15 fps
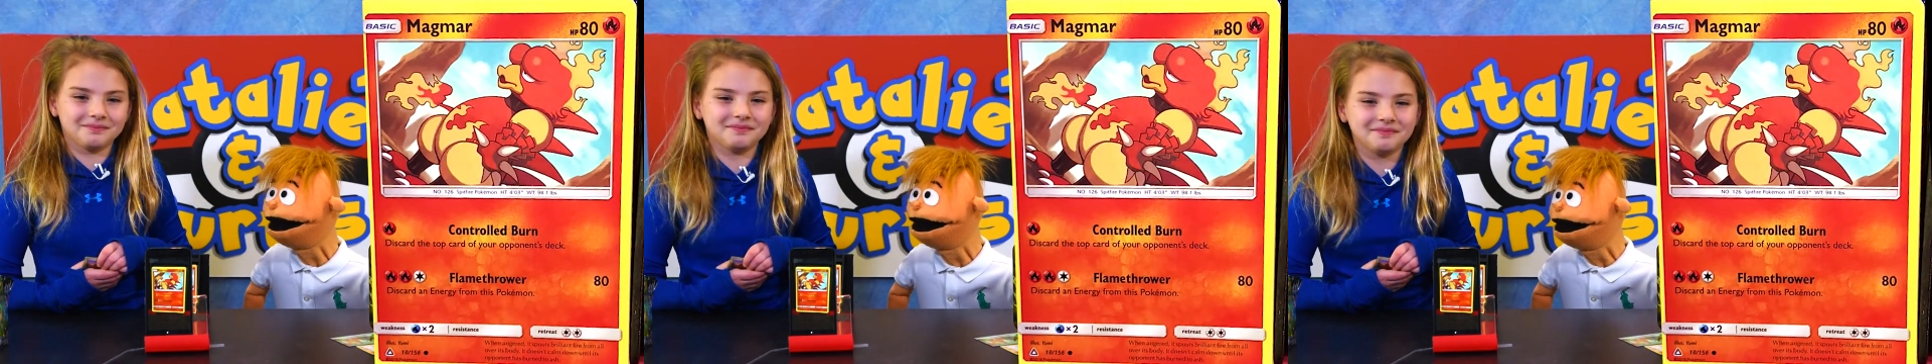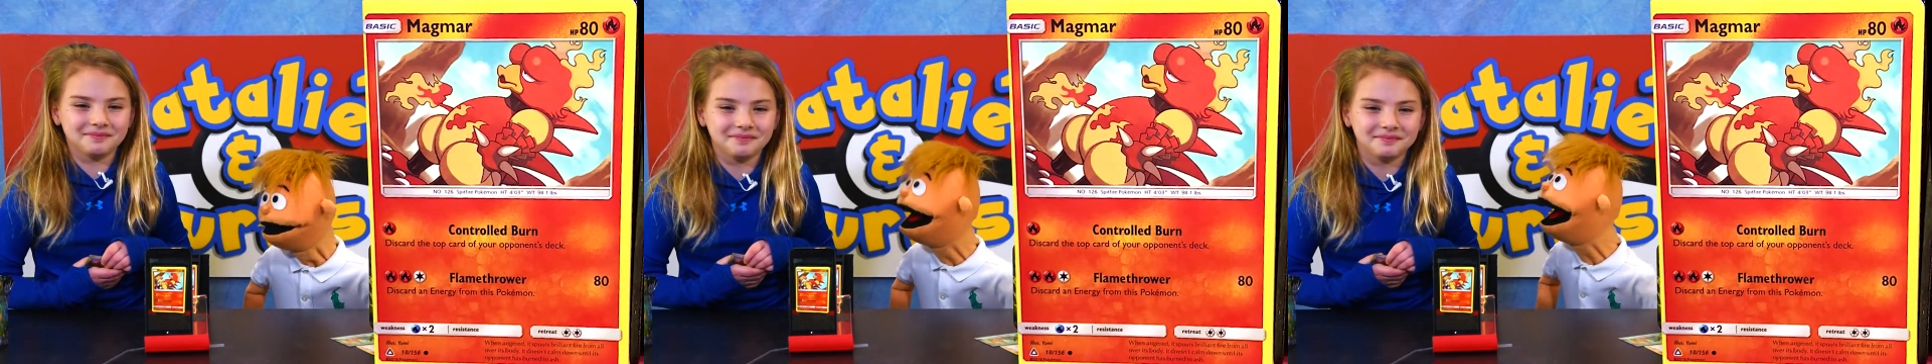
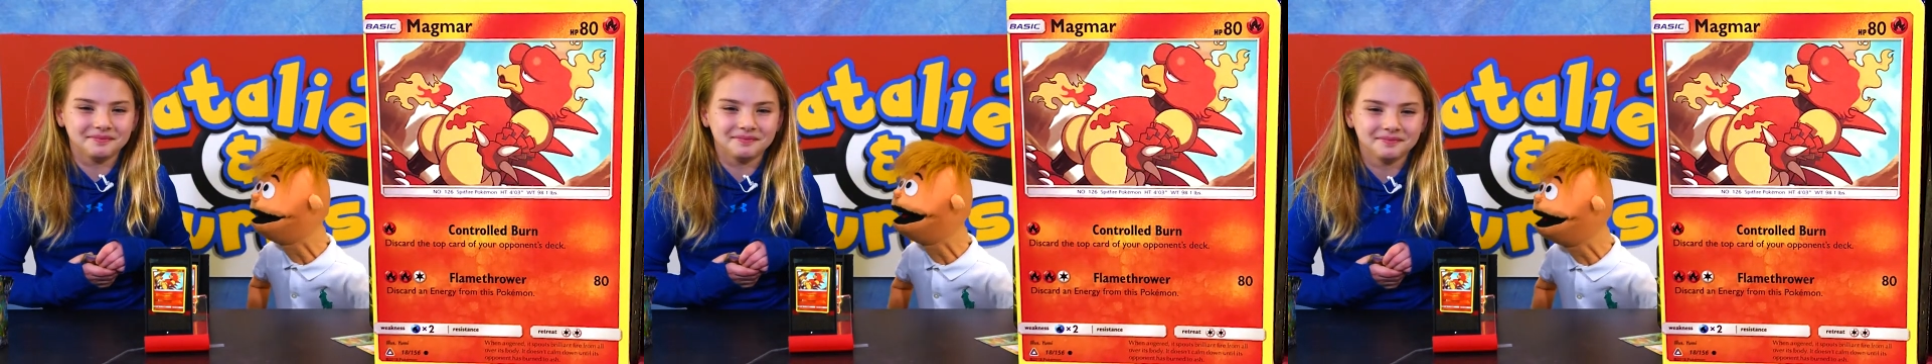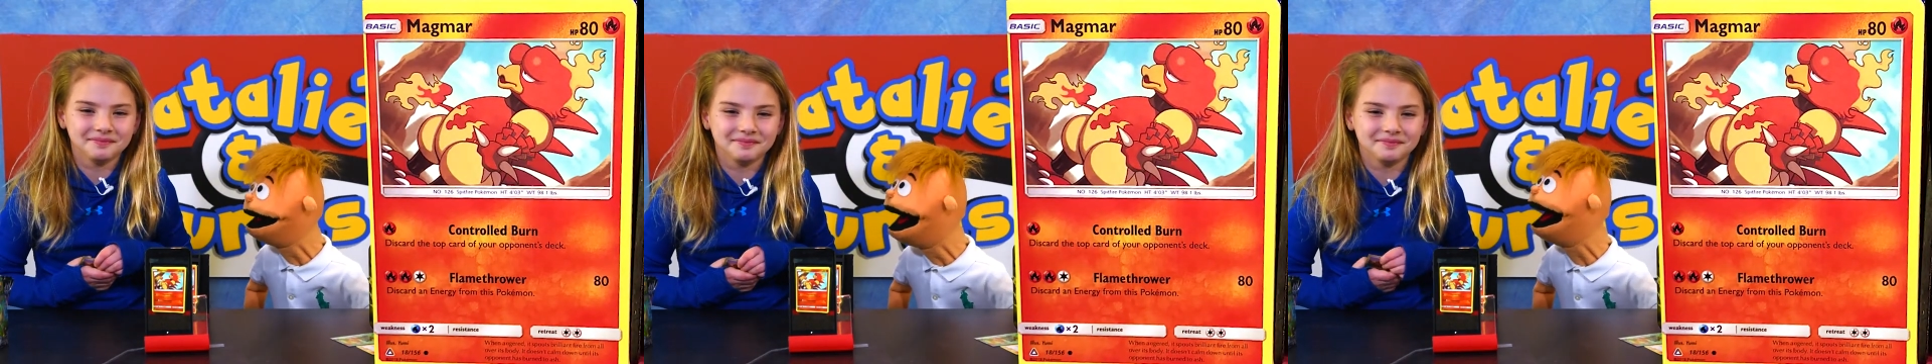What is
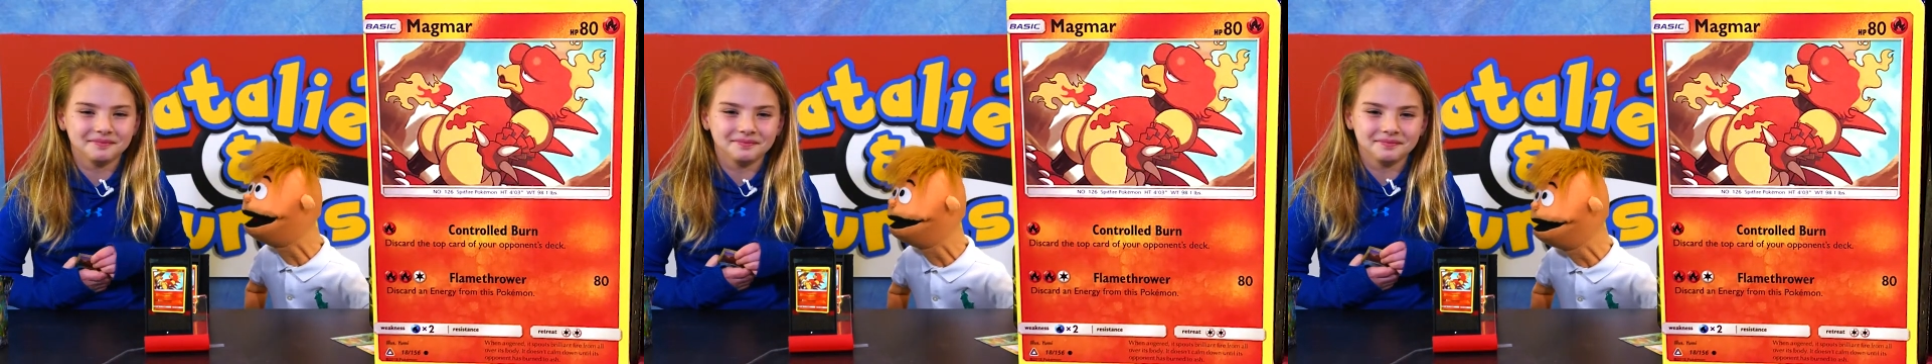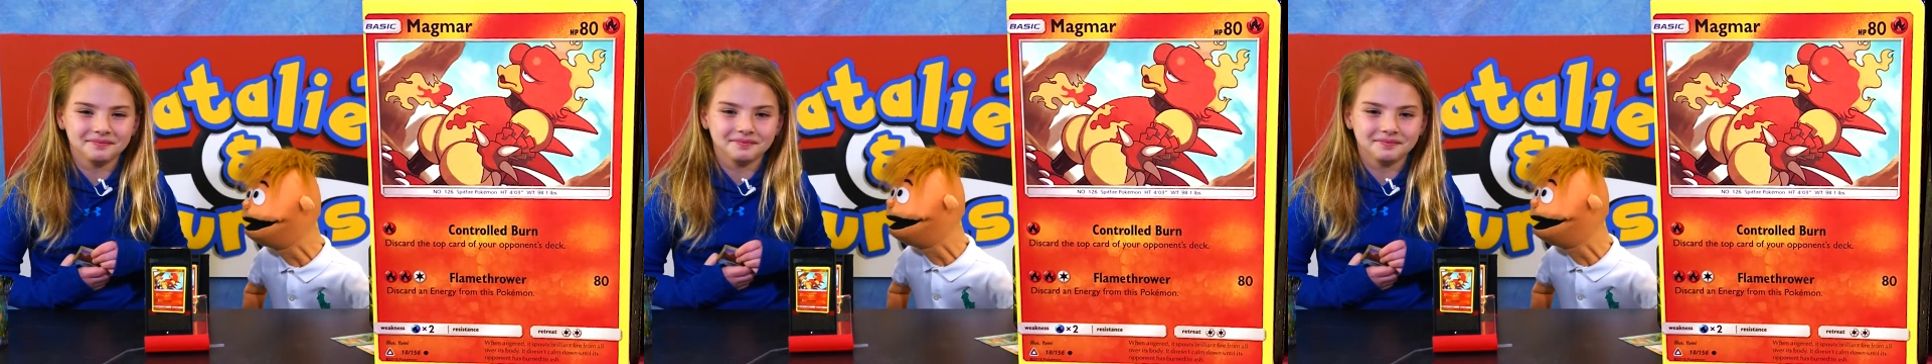Zubats?